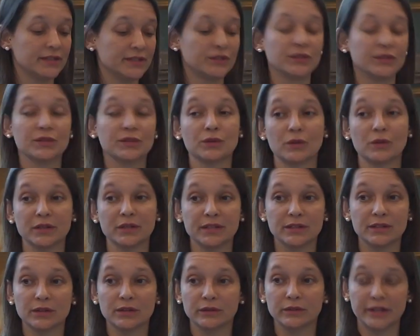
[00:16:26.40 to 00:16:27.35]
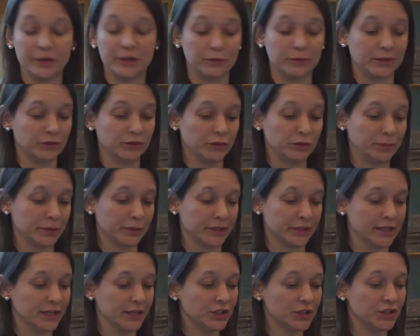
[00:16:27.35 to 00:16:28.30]
discourses on human
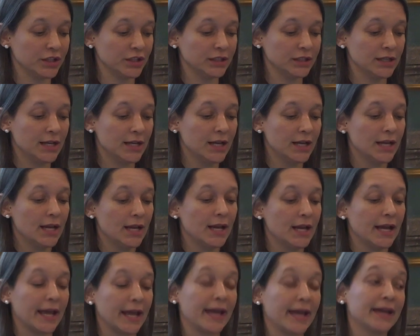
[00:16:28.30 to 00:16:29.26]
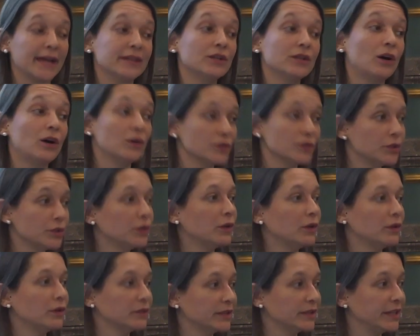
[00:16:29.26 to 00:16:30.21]
reproduction and also
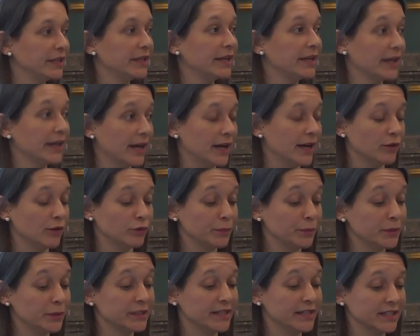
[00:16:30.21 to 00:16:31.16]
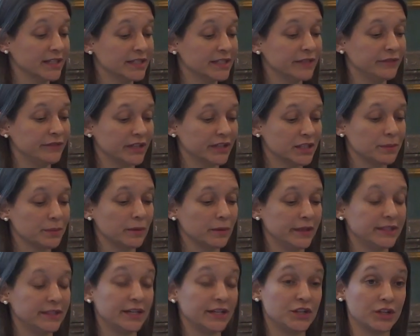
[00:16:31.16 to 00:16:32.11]
on the reproductive
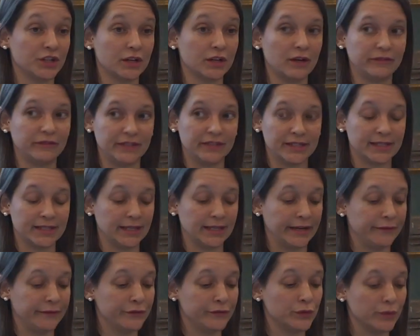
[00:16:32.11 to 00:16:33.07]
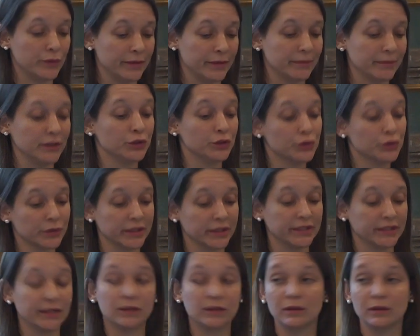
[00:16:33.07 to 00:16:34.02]
exploitation of enslaved women during
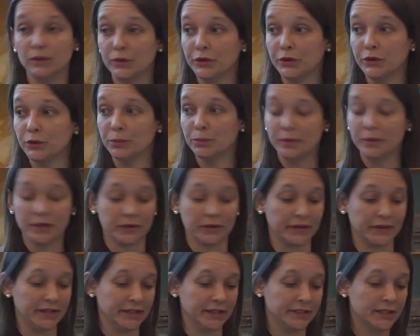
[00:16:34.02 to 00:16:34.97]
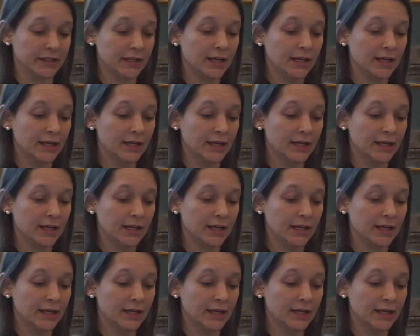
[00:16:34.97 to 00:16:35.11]
the colonial period.